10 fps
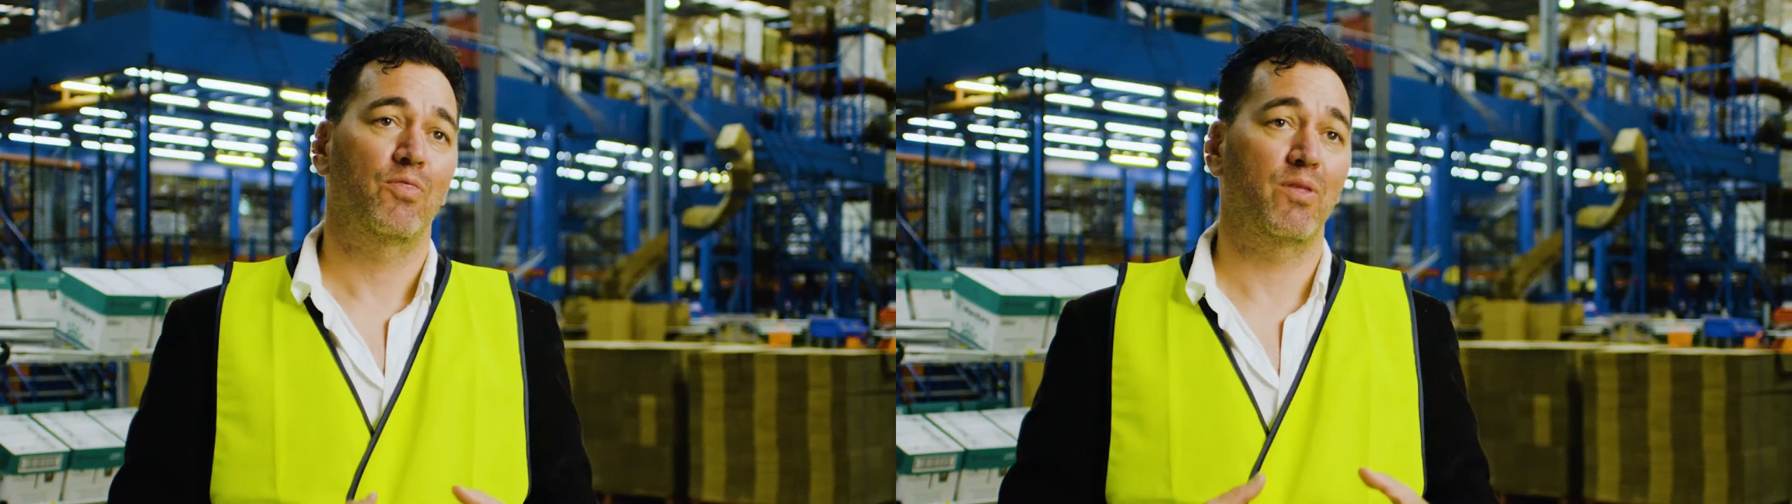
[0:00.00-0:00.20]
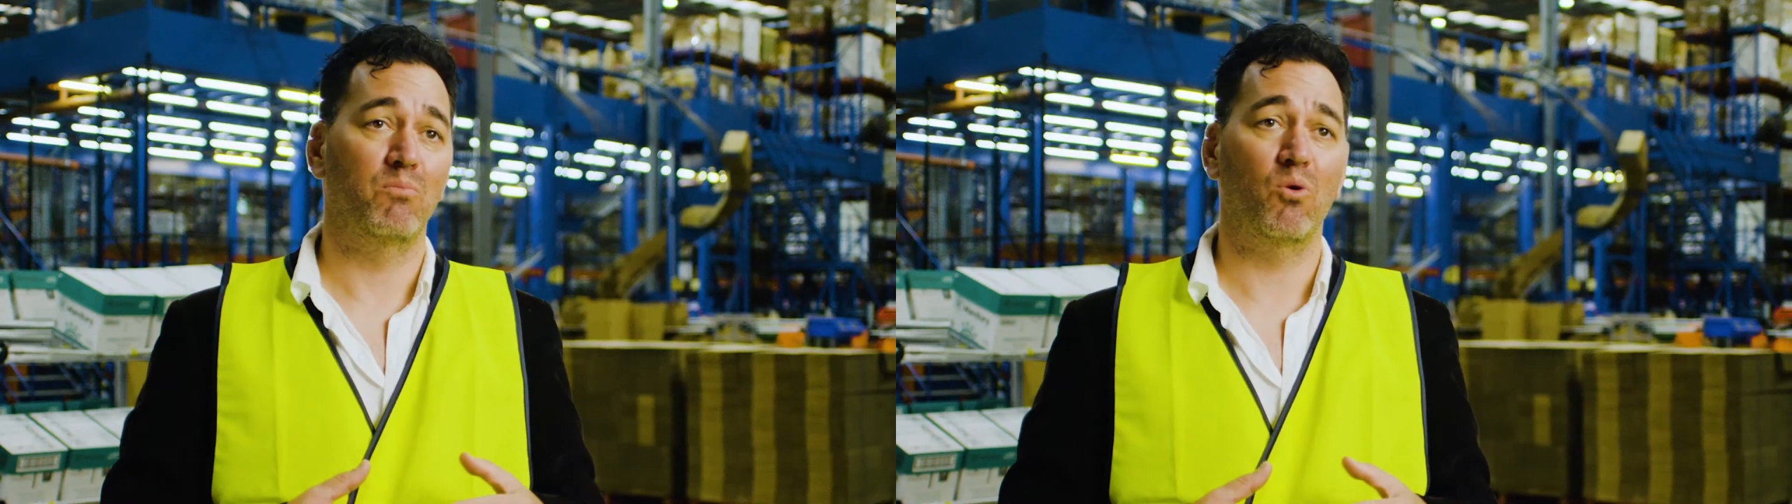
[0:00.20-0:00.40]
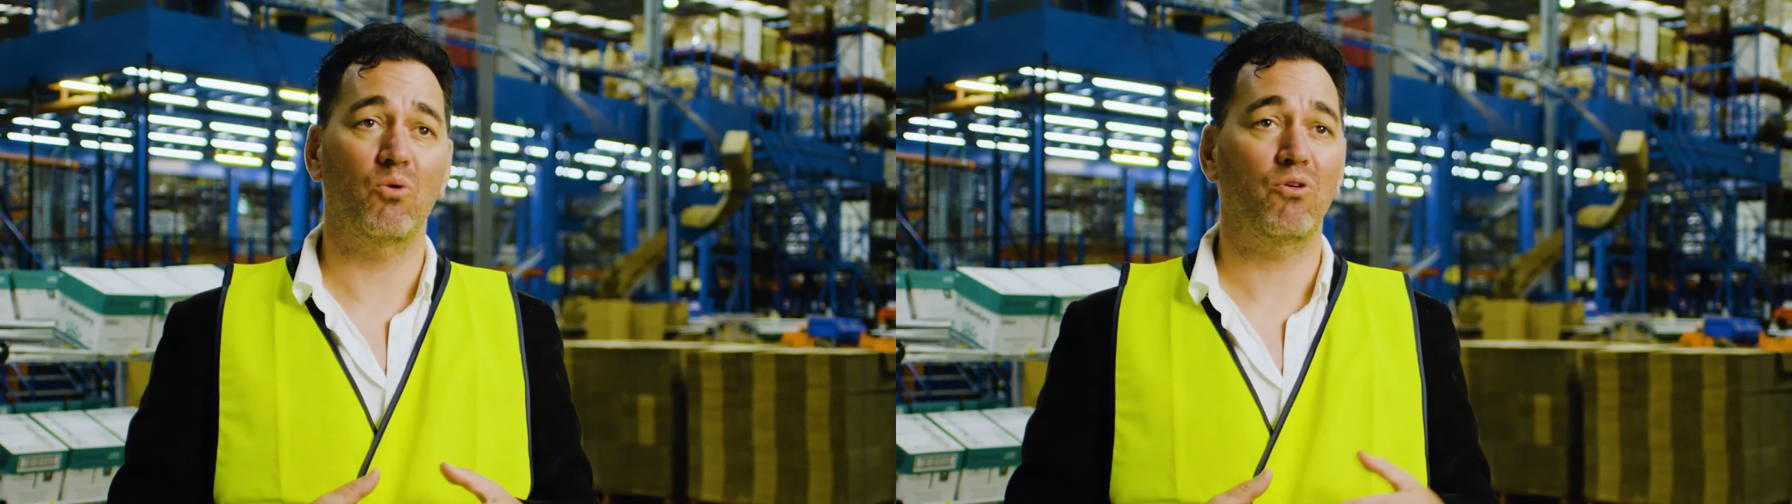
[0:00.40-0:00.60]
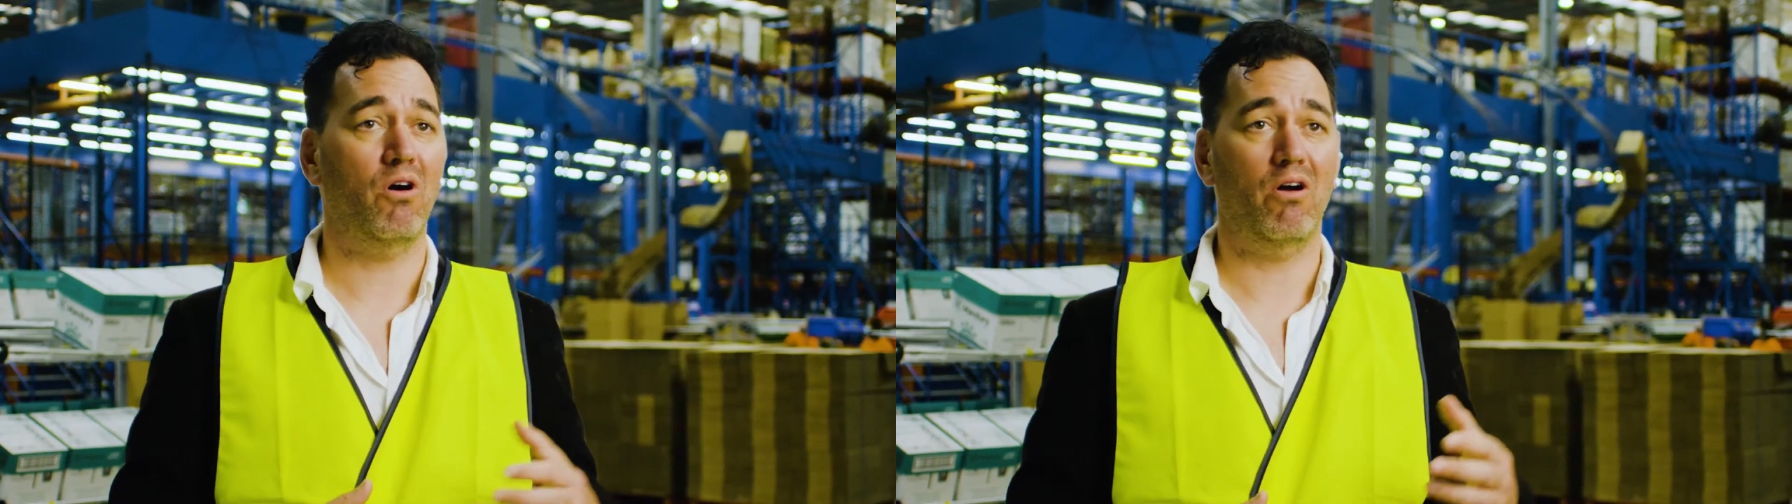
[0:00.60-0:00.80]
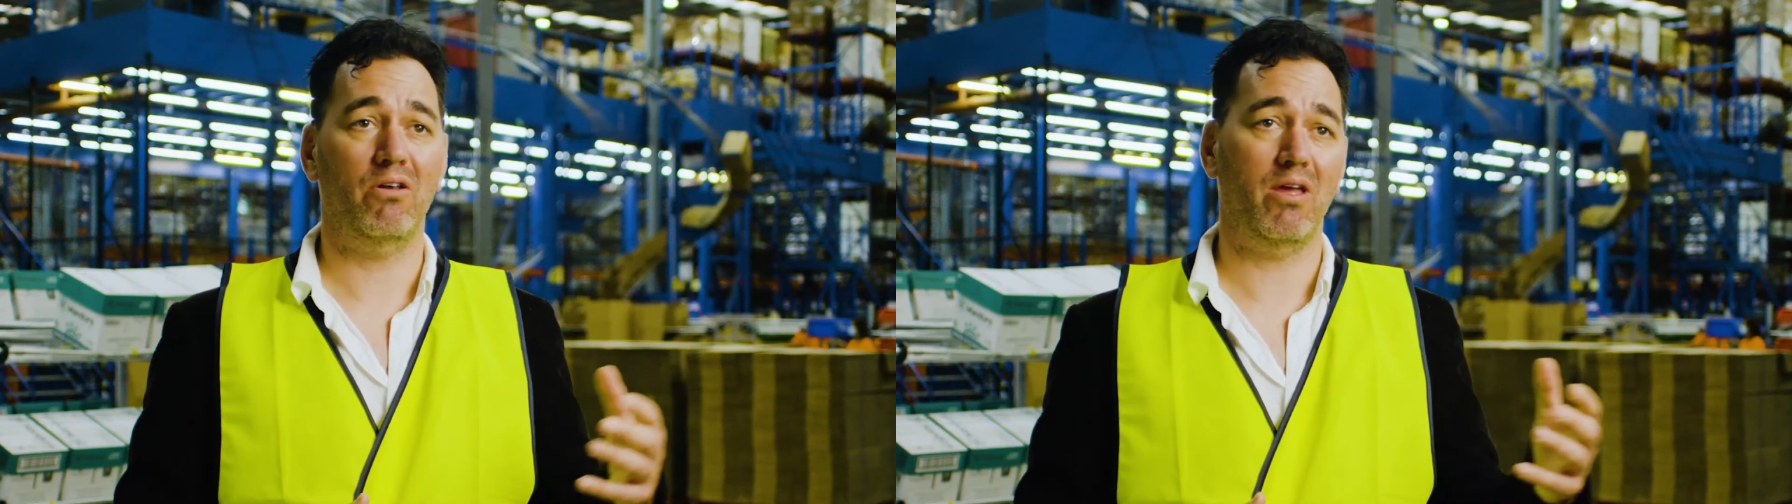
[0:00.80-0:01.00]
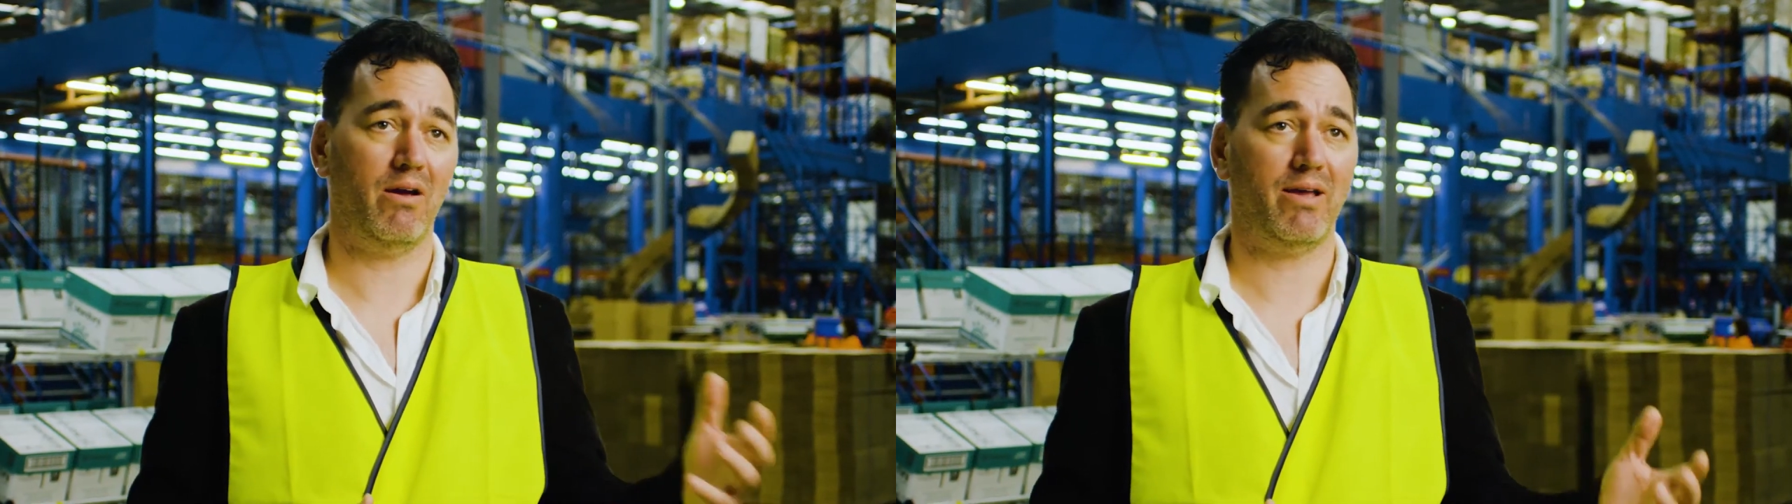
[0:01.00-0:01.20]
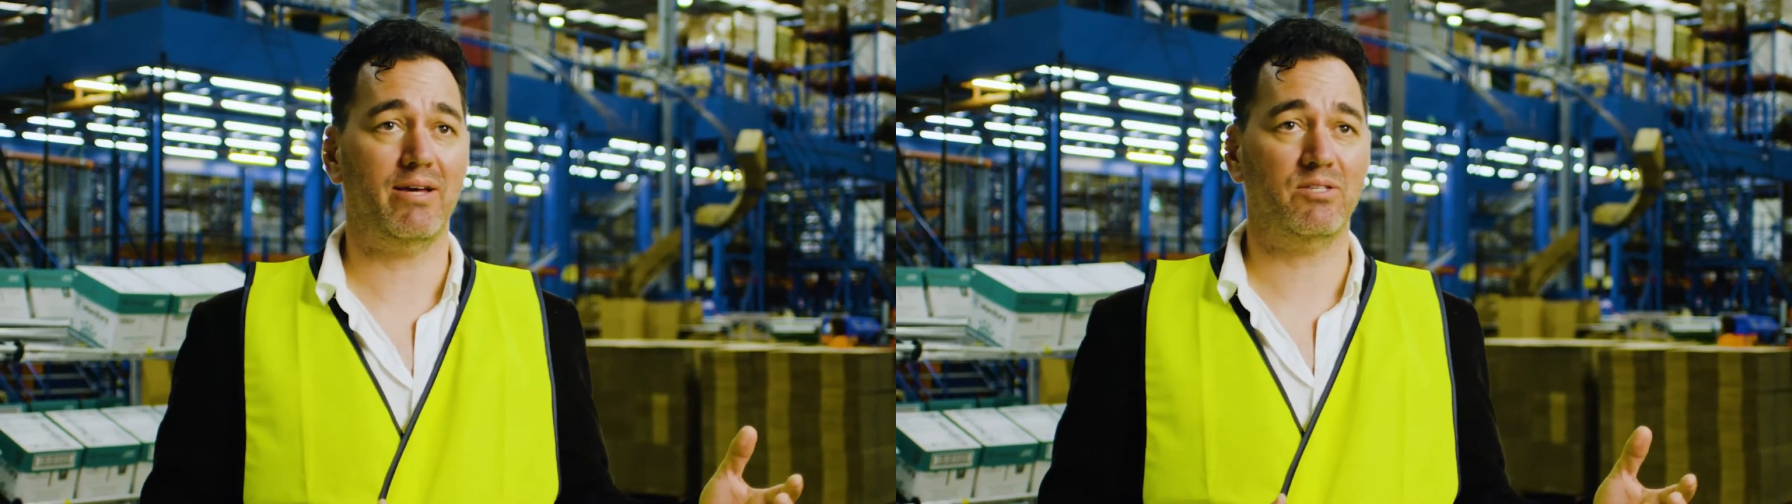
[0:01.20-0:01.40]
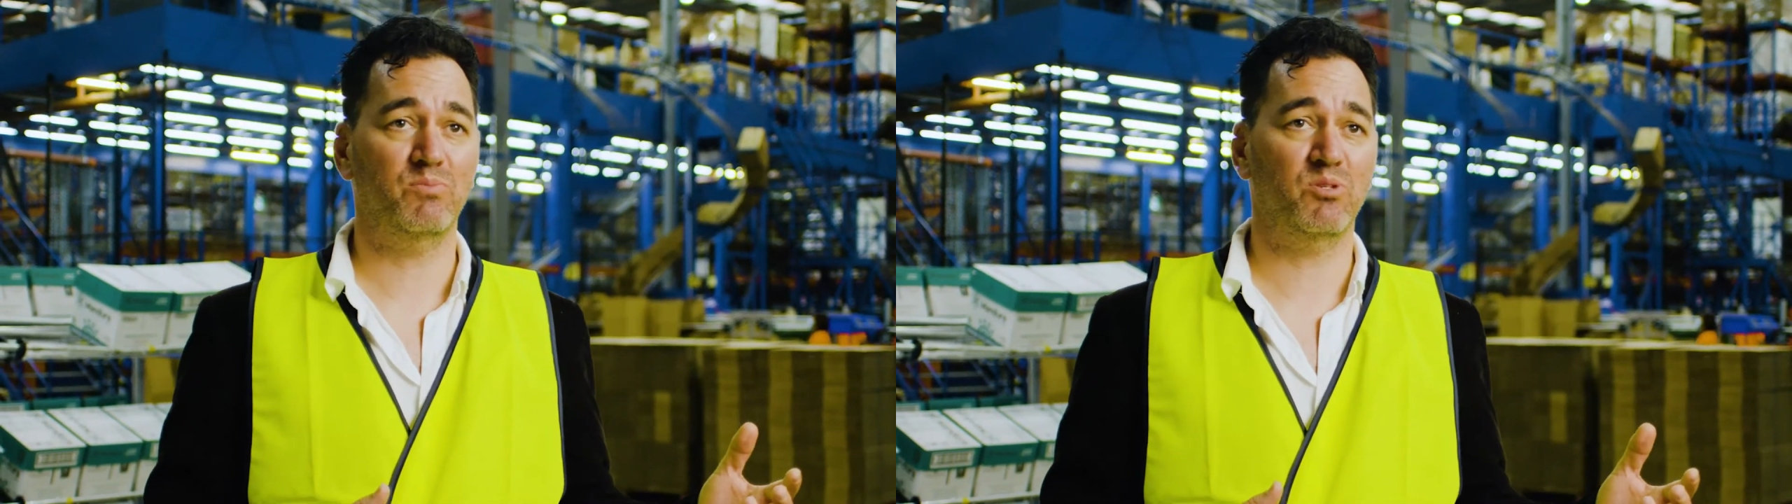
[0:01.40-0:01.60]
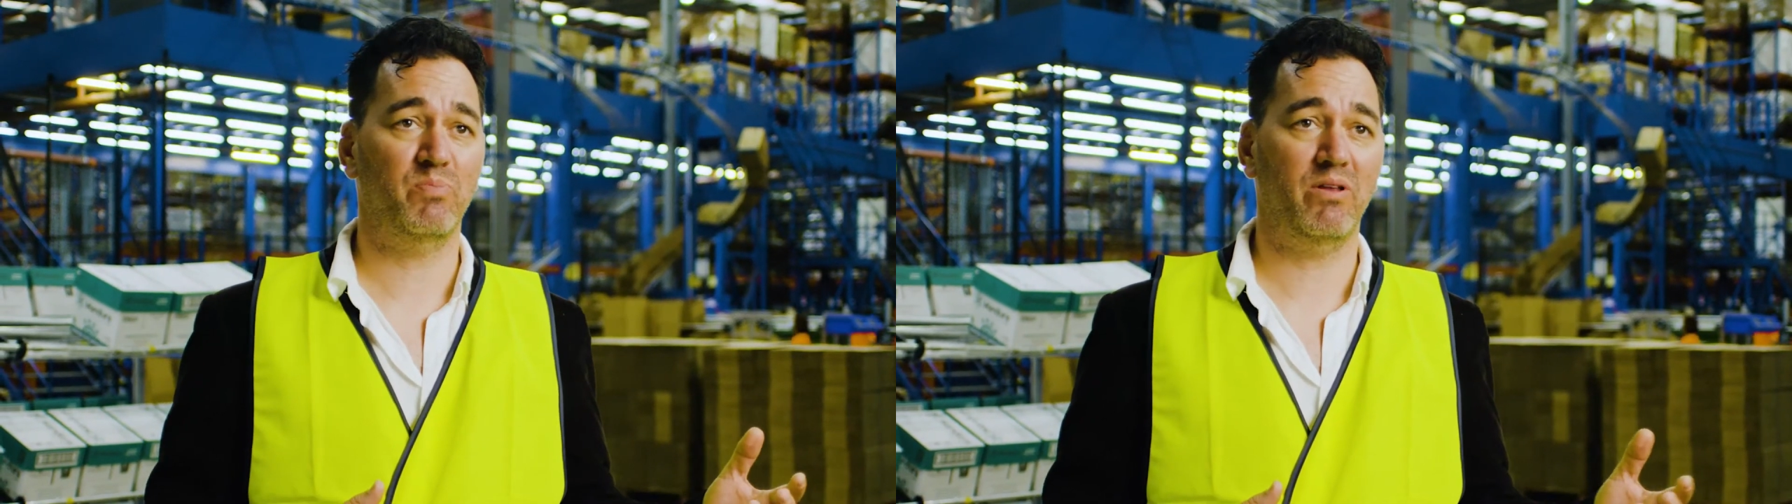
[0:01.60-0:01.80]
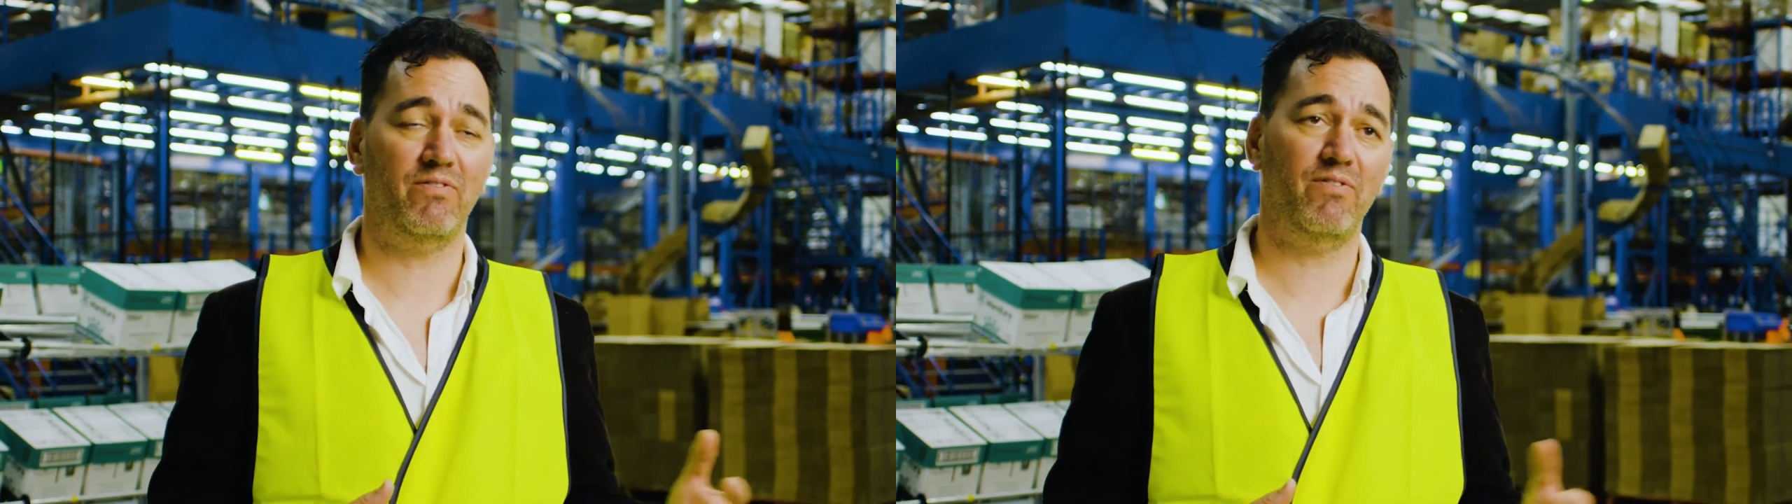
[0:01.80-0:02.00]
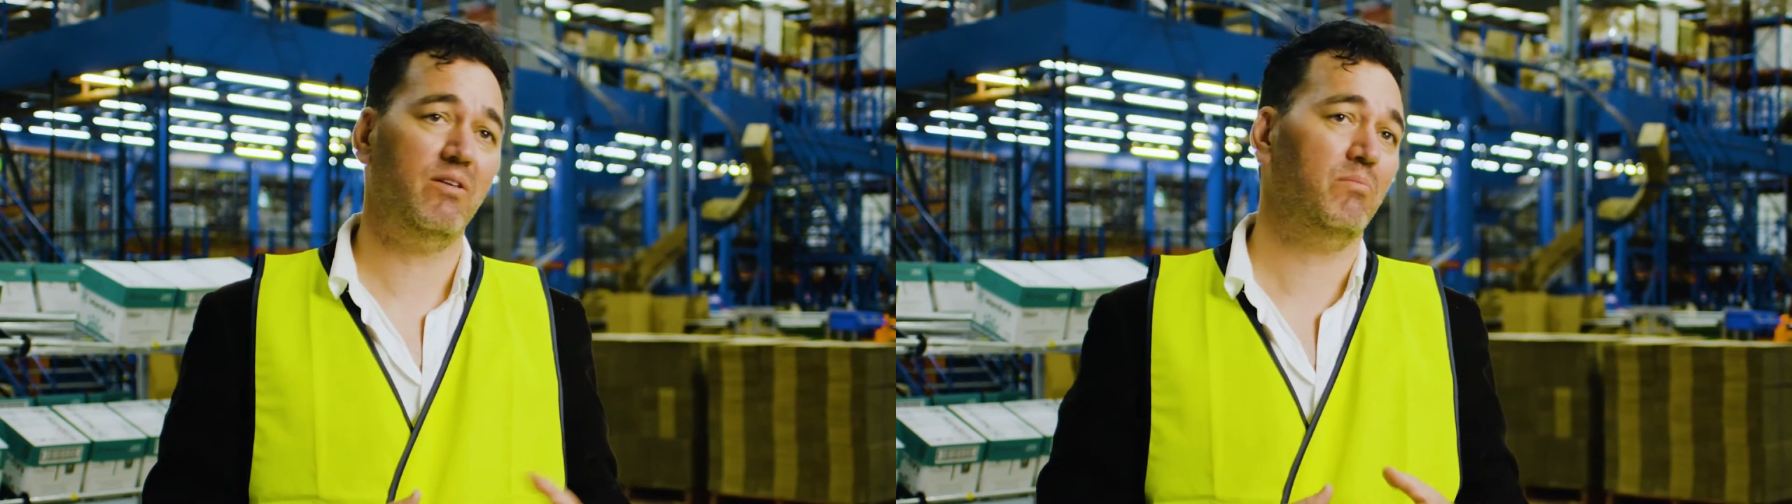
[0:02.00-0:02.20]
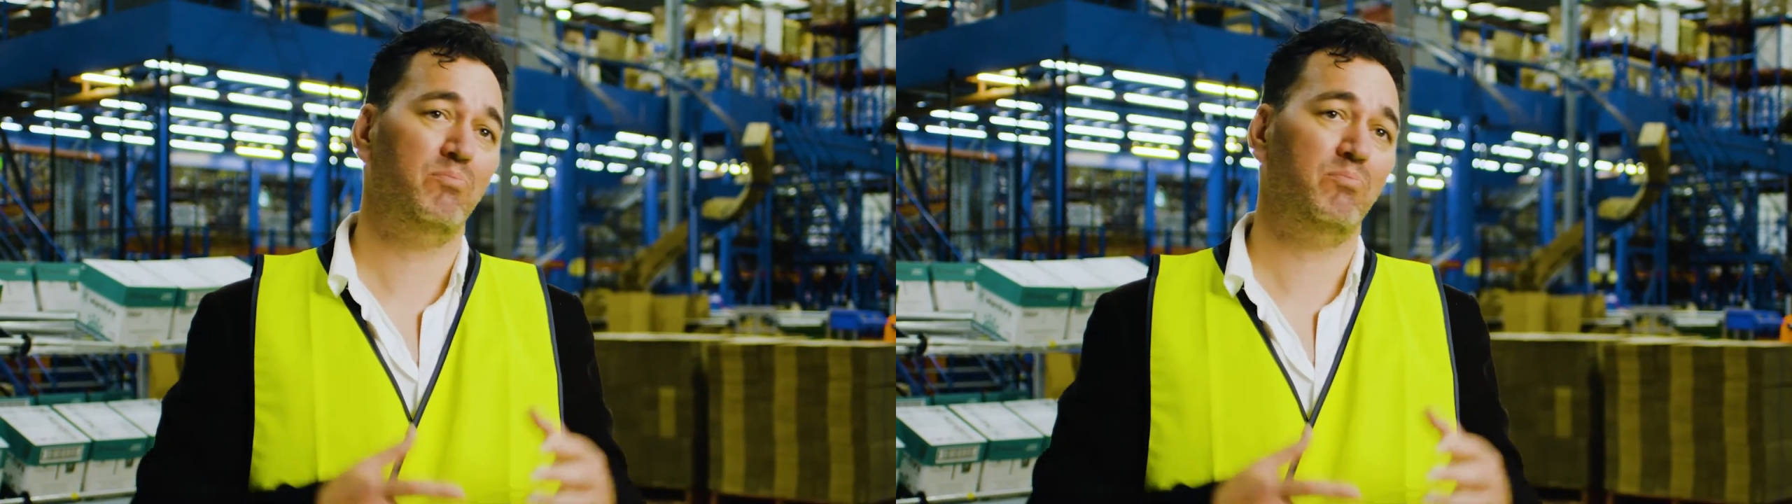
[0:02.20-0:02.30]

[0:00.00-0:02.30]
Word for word: the more not only our customers benefit,